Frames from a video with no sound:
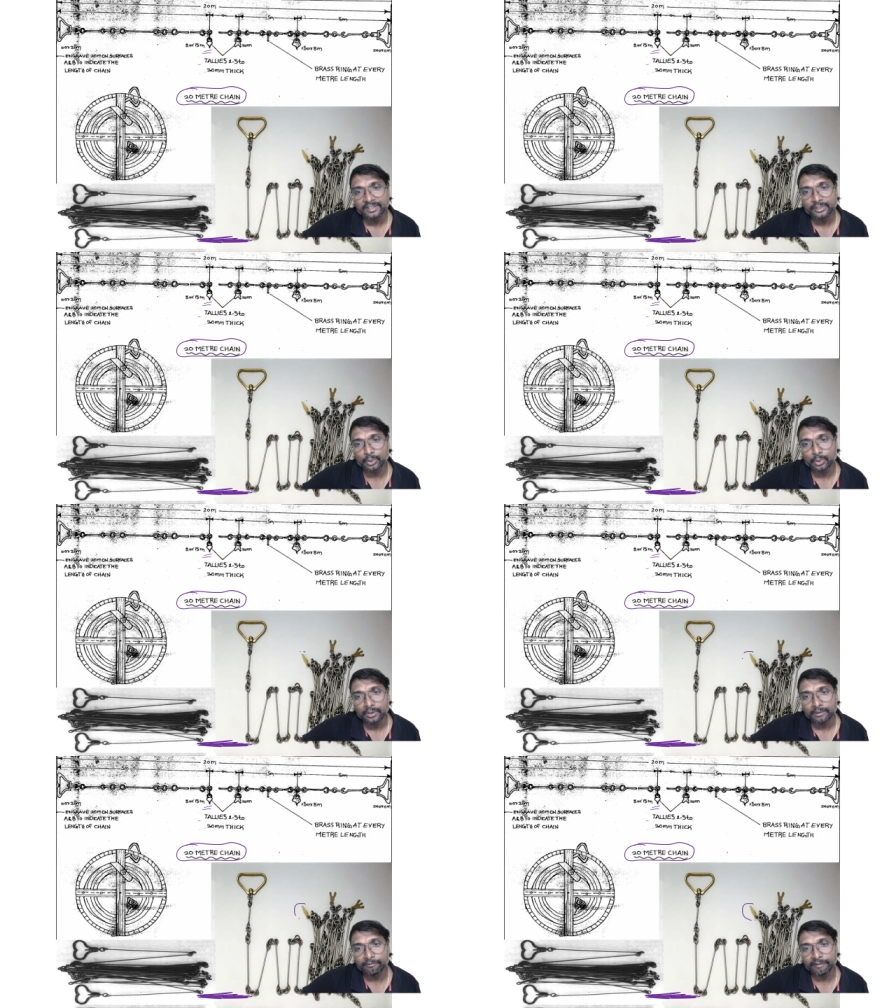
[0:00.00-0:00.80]
So
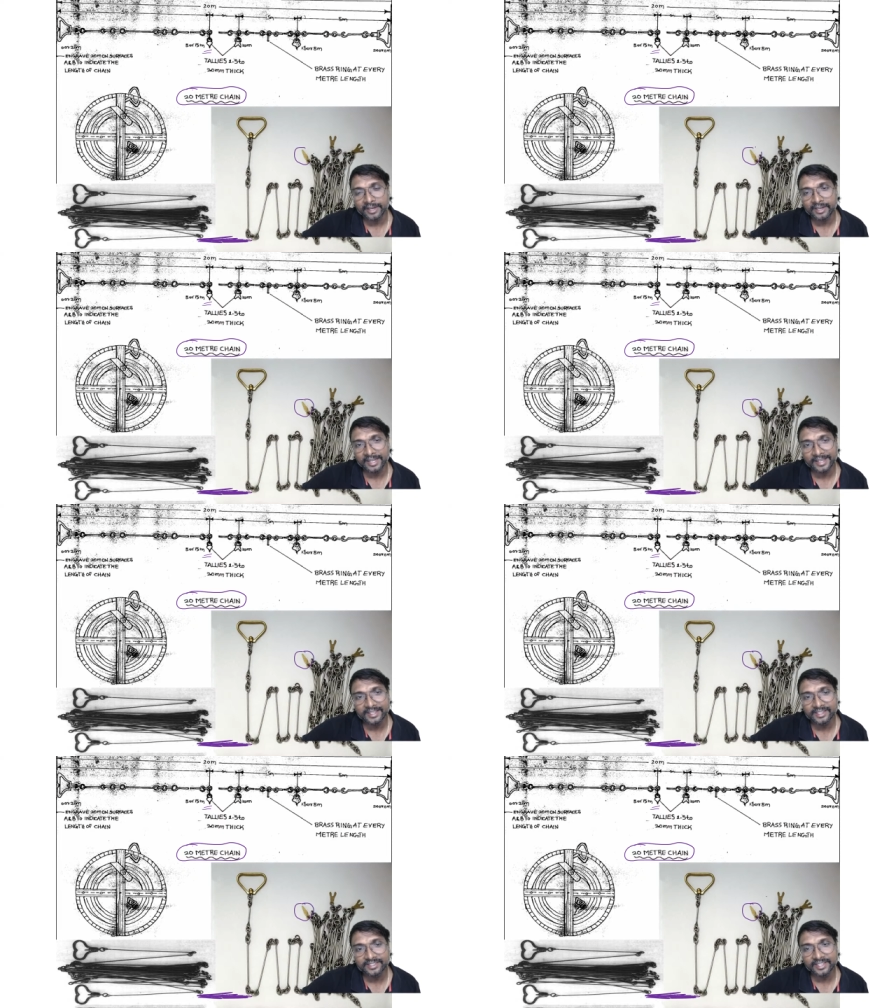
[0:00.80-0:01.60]
one leg
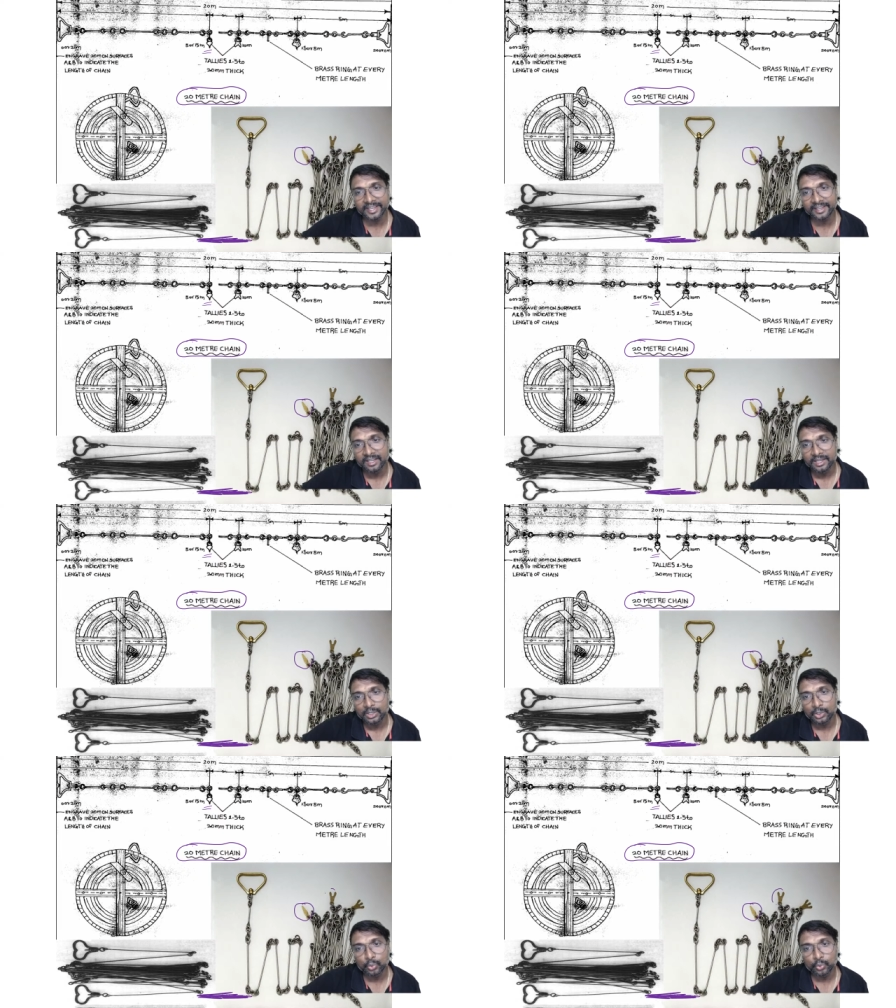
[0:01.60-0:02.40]
is there,
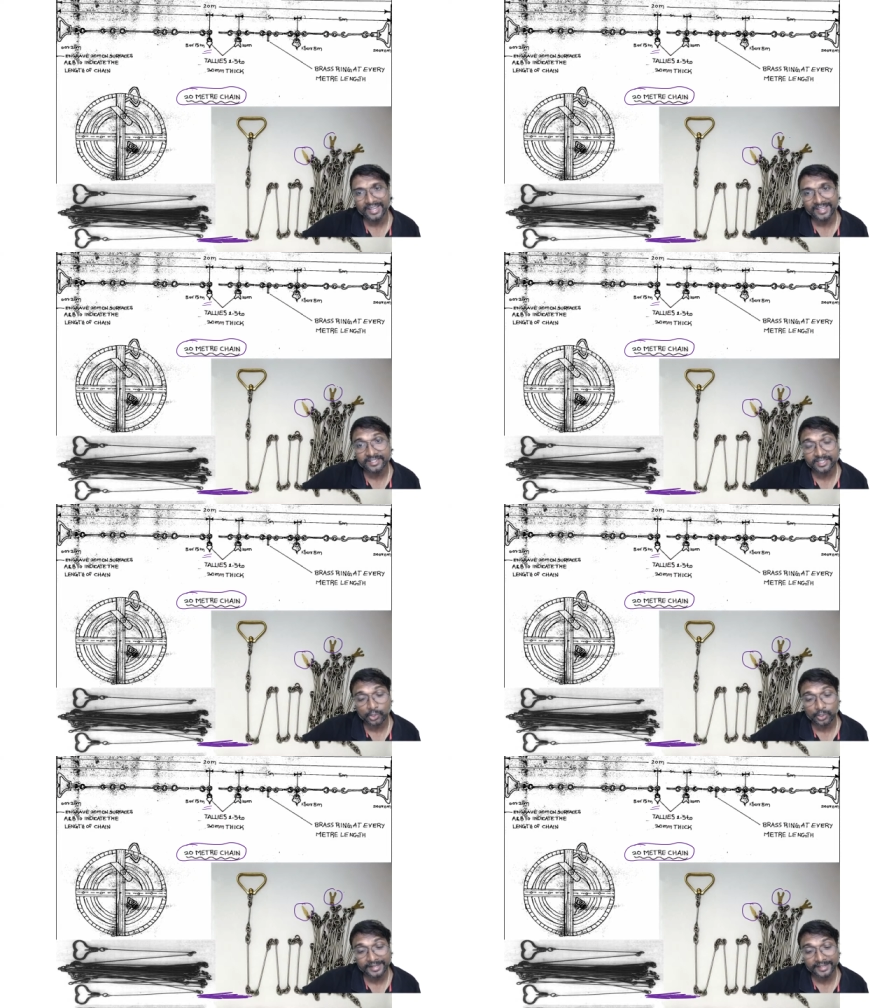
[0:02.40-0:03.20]
two legs
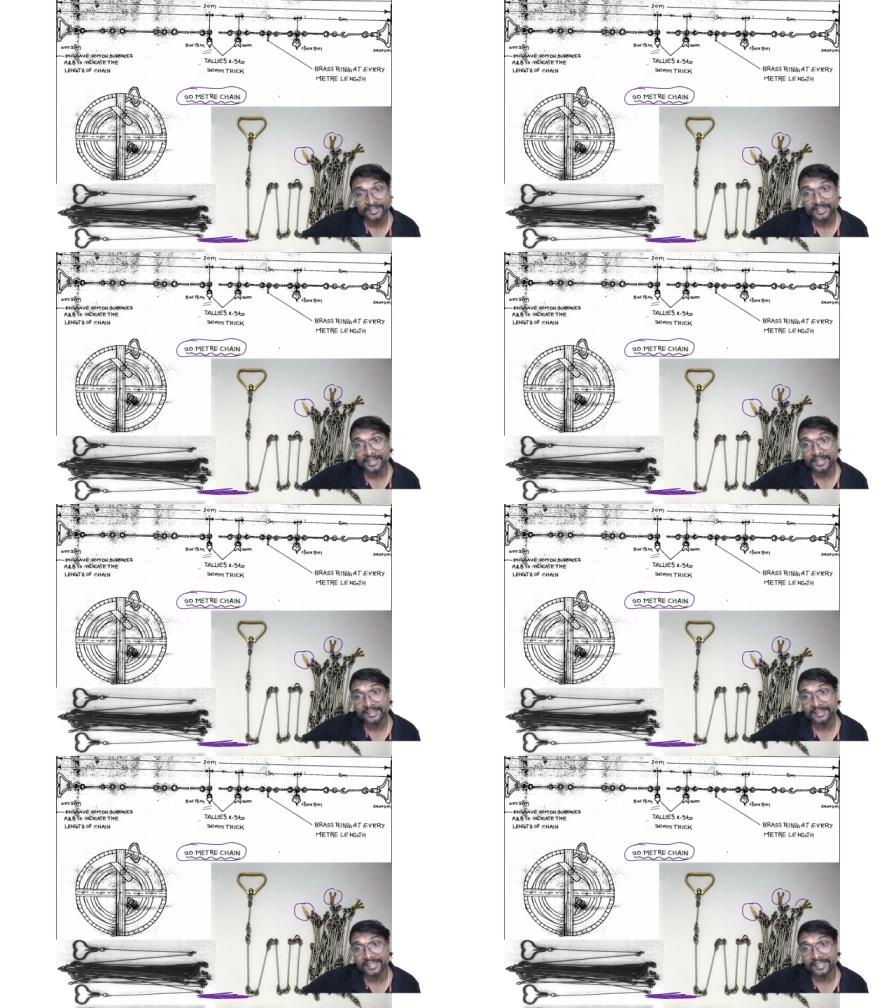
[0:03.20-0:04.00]
tally is there,
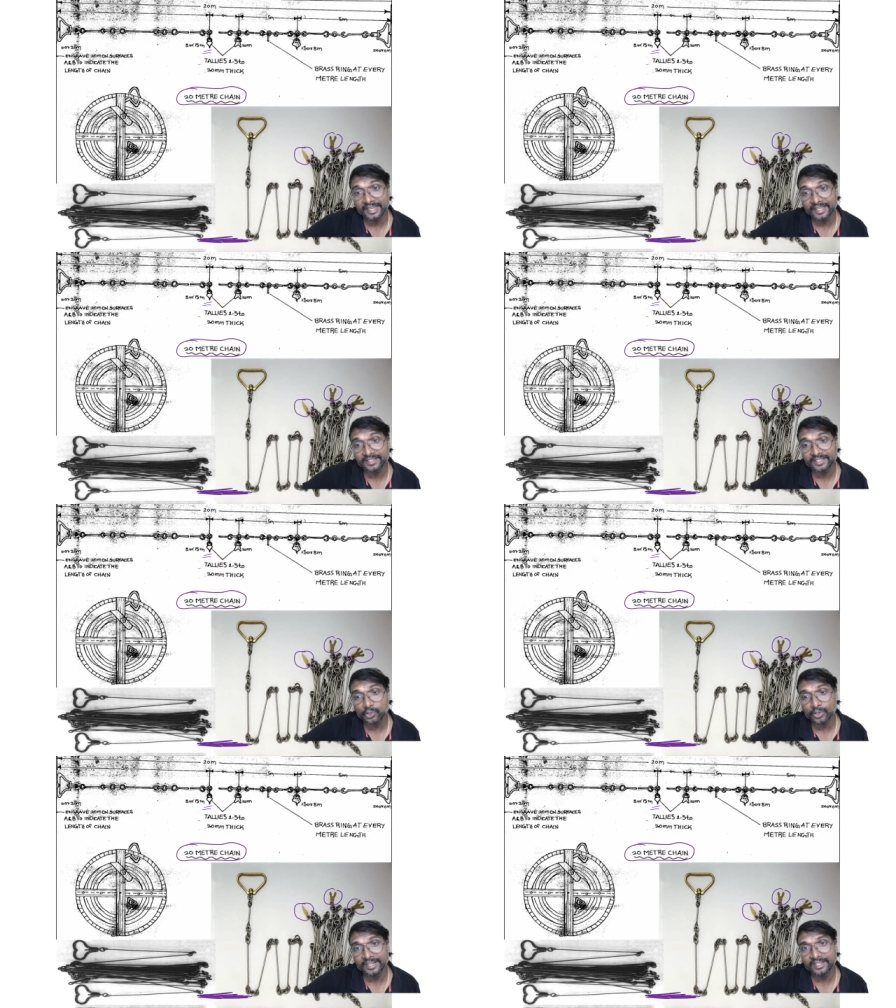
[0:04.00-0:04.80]
three legs
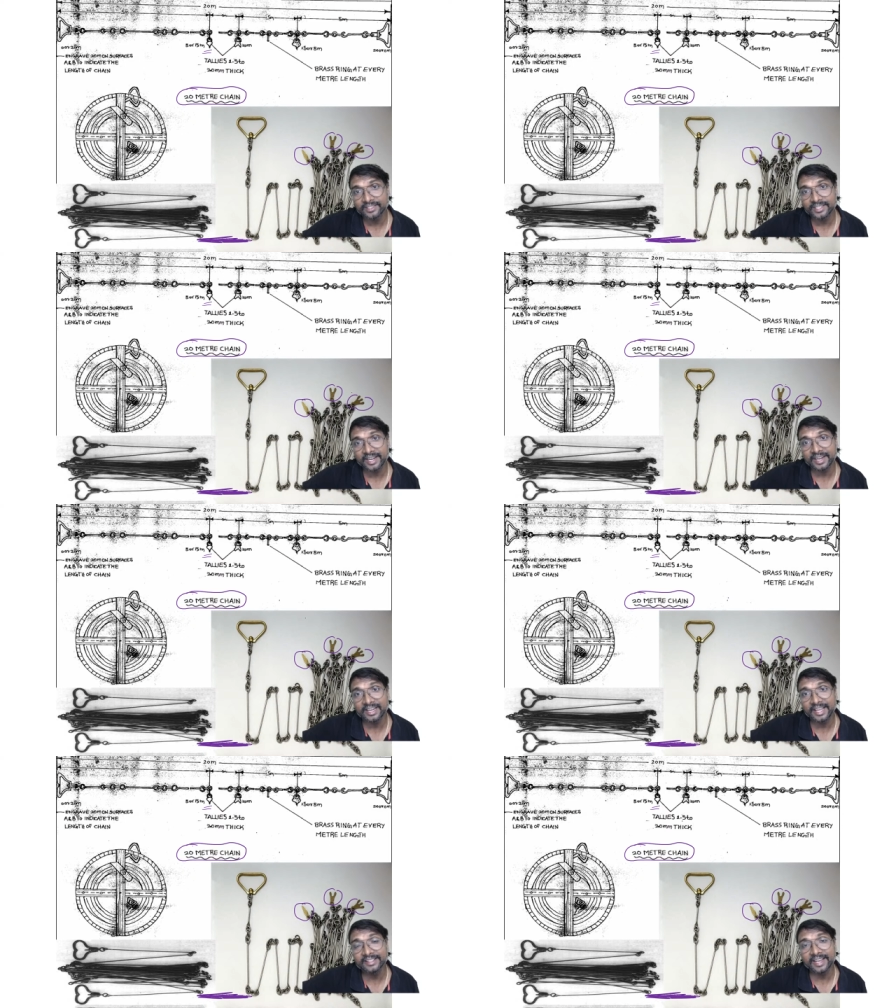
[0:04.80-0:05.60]
tally is there, right?
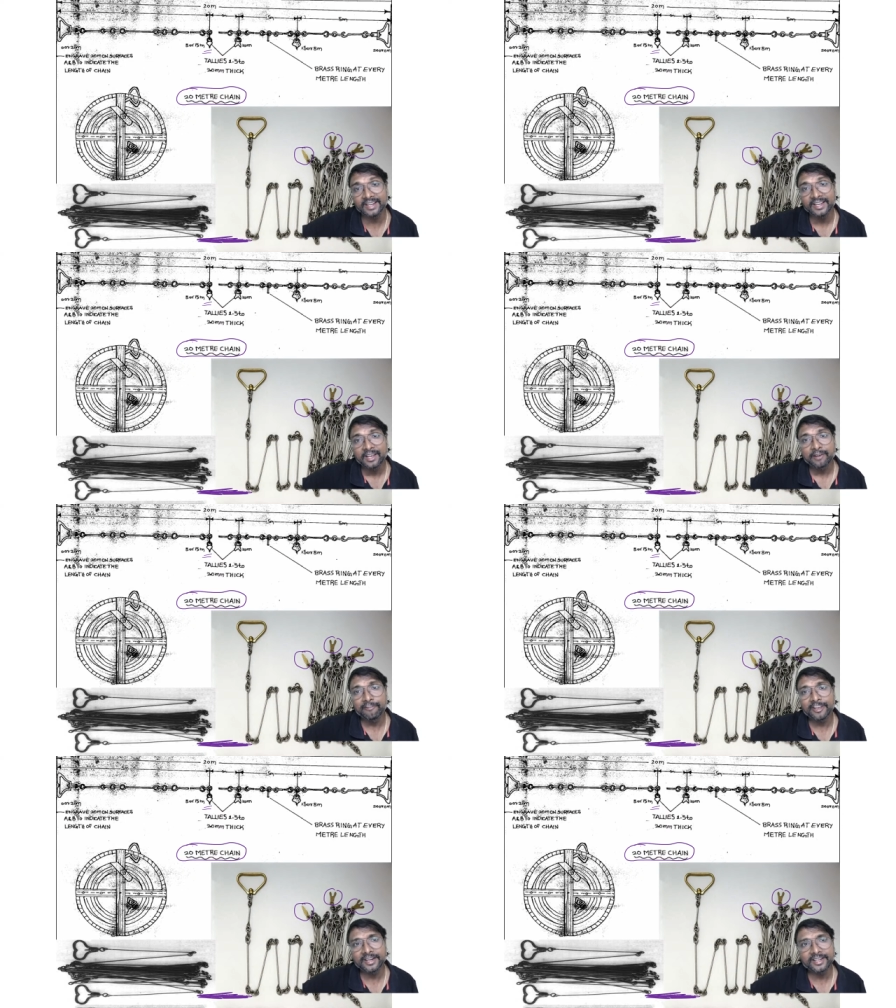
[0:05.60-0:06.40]
Like that.
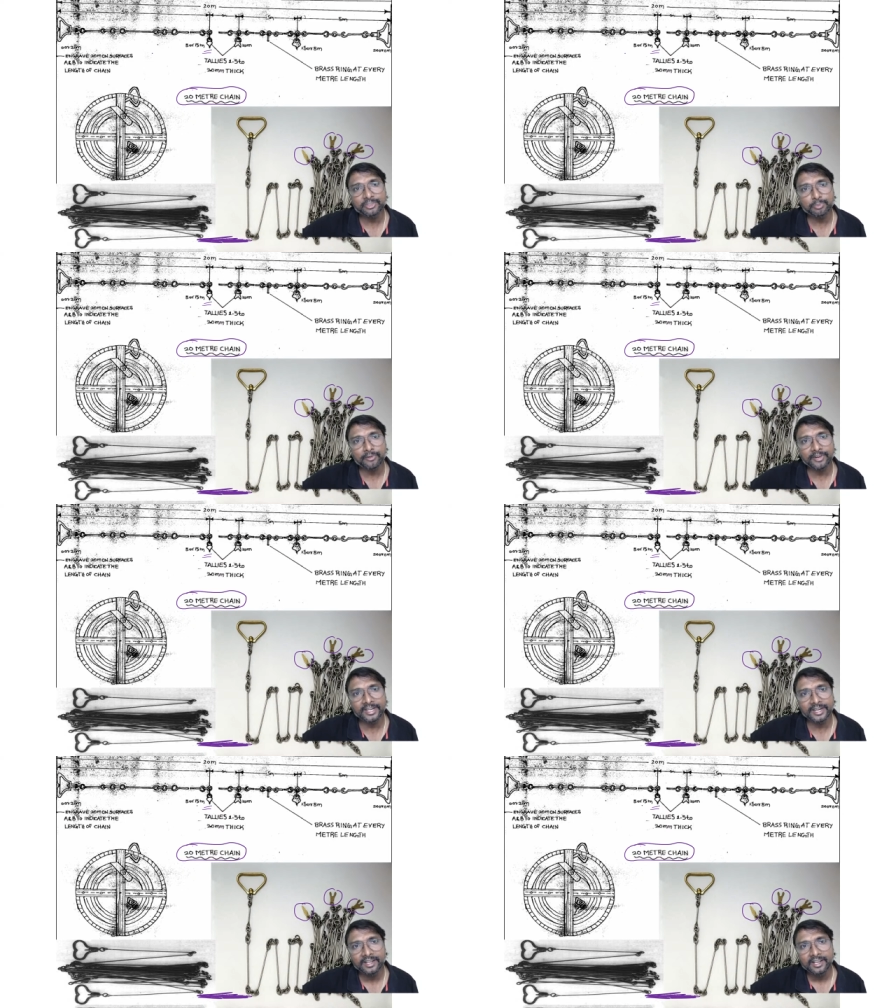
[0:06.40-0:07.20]
Where it is provided?